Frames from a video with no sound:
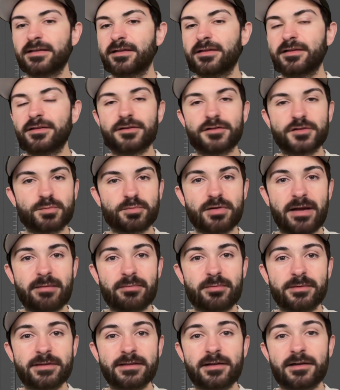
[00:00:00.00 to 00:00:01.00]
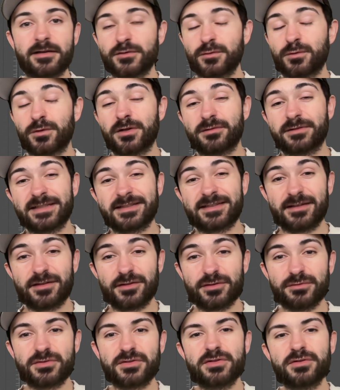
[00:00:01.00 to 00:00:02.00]
Yours probably does, or at least it
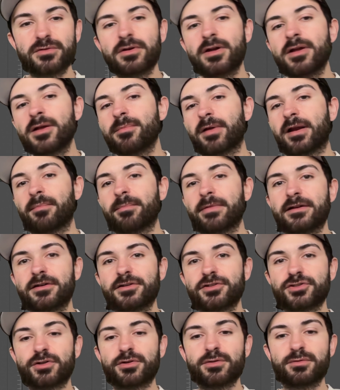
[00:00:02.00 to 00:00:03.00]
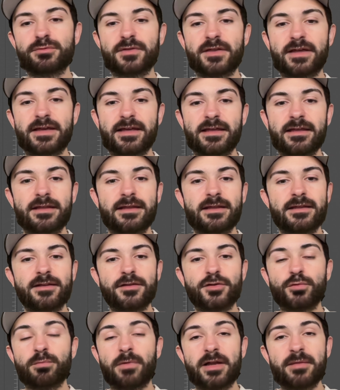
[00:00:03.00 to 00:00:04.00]
used to, but I'm here to show you that
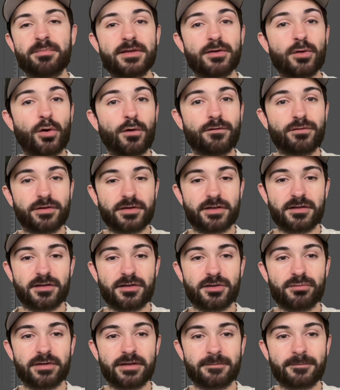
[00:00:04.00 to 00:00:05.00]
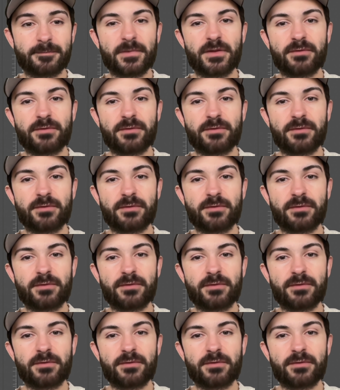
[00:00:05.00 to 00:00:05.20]
you might be over EQing.